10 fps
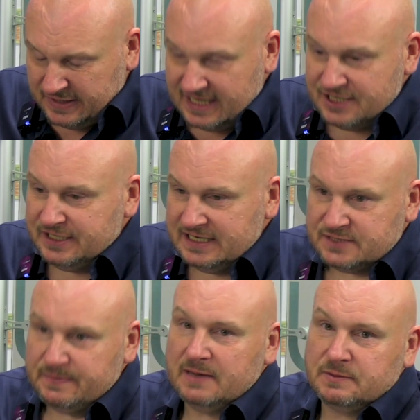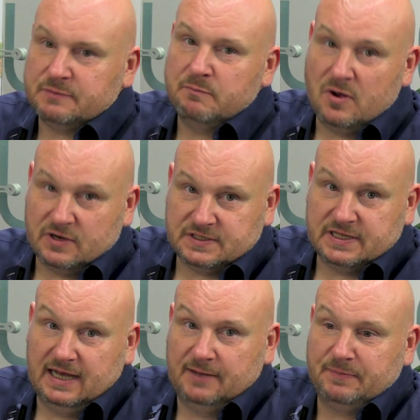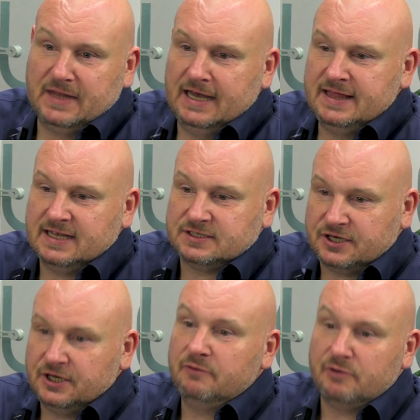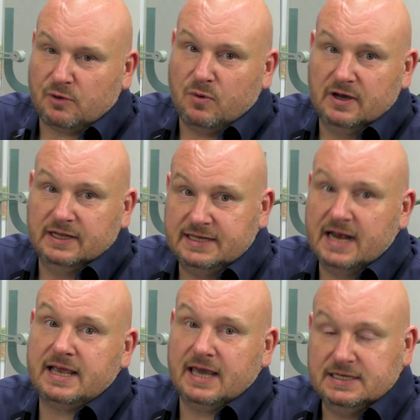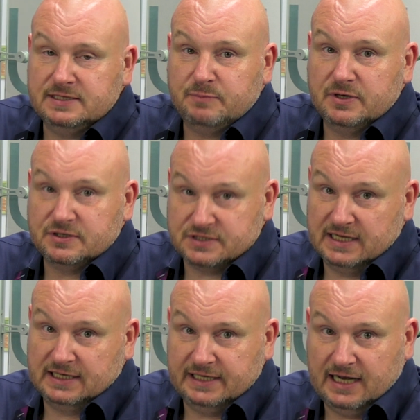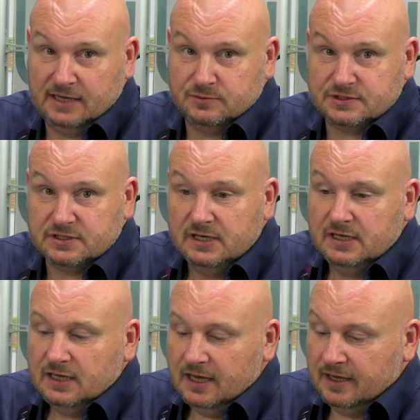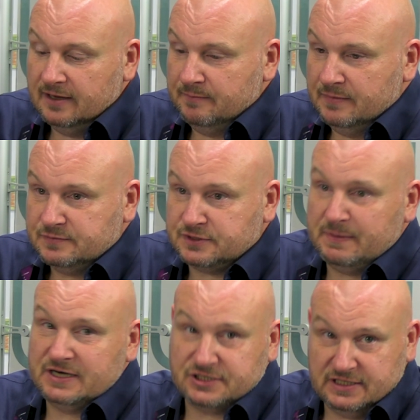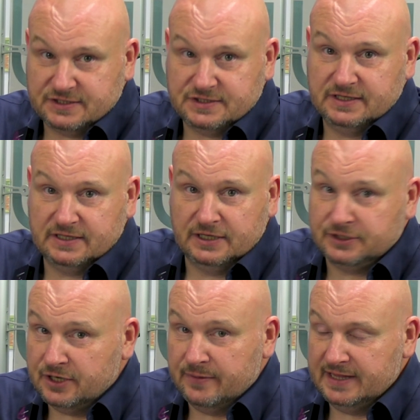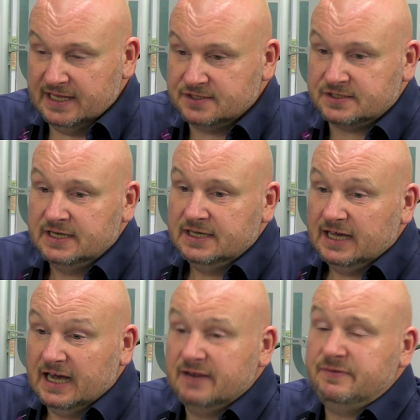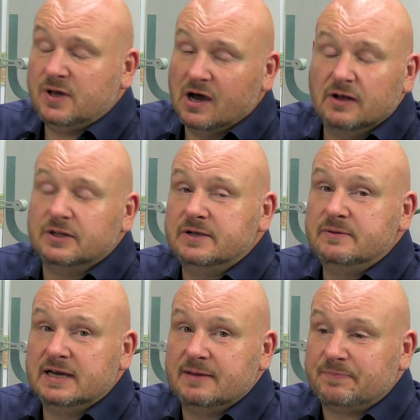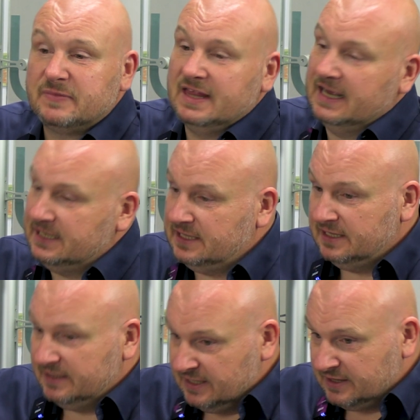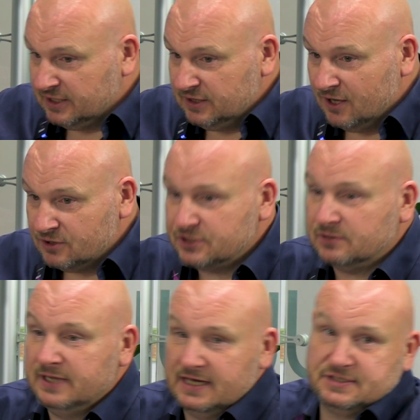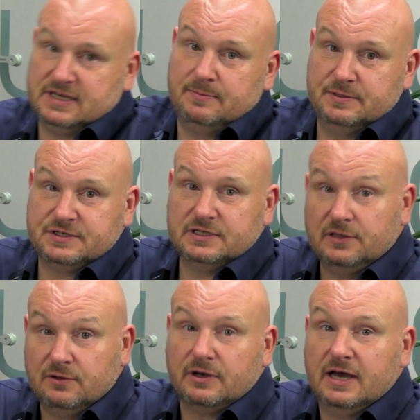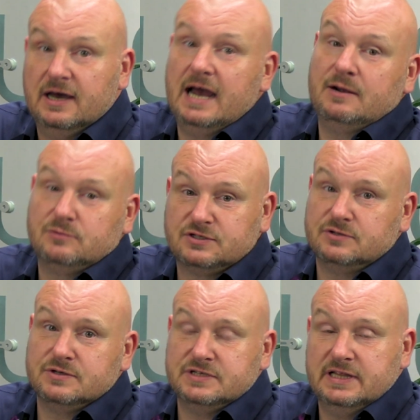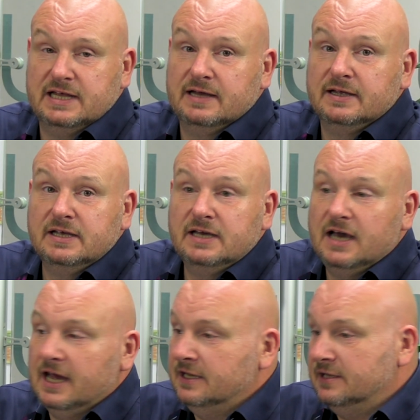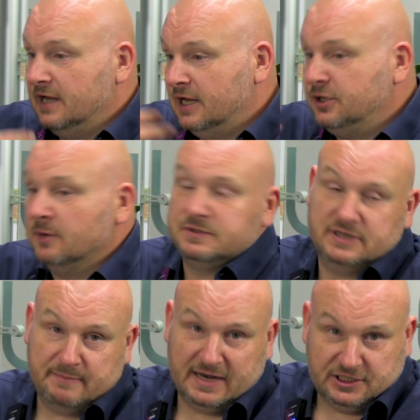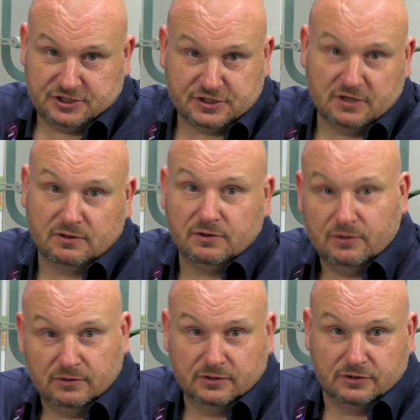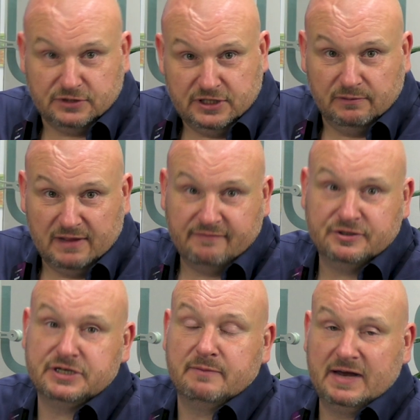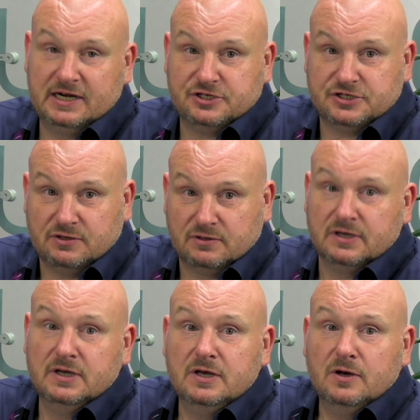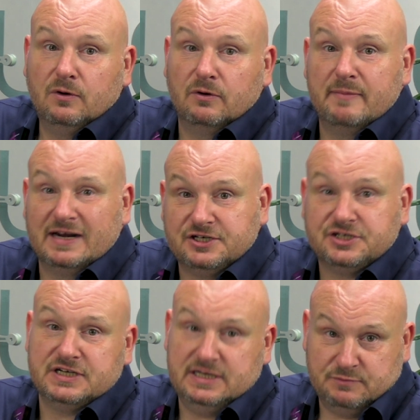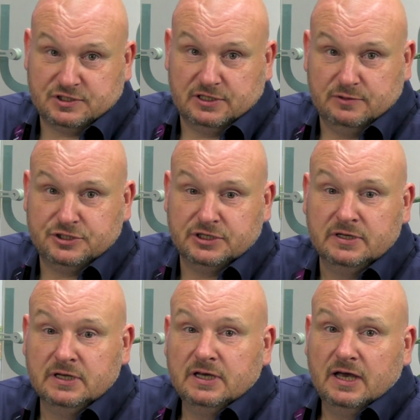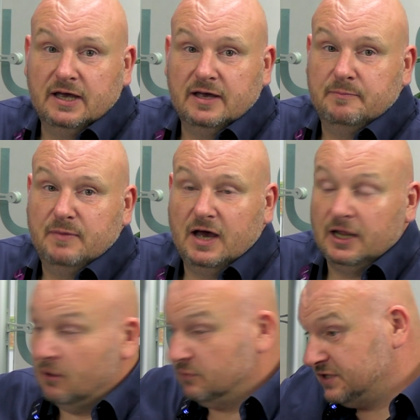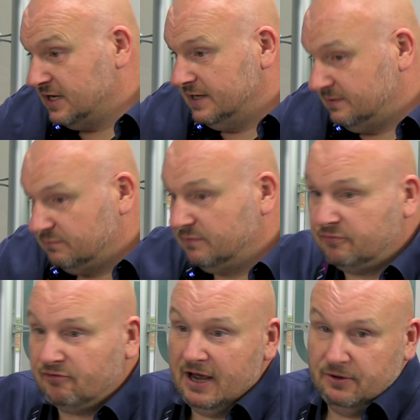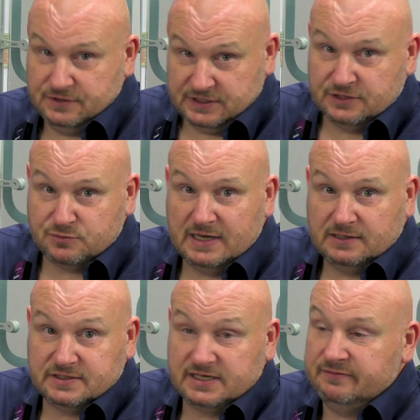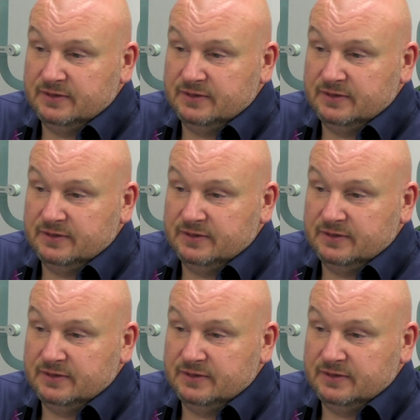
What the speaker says: But then you need to be able to monitor that, and that's going to require dedicated personnel in-house, specialists that are doing this. And if you can't do that, then the logical next step is to look at outsourcing that and adopting a managed SOC, or leveraging a managed SOC or a managed SIEM solution alongside threat hunting as well, to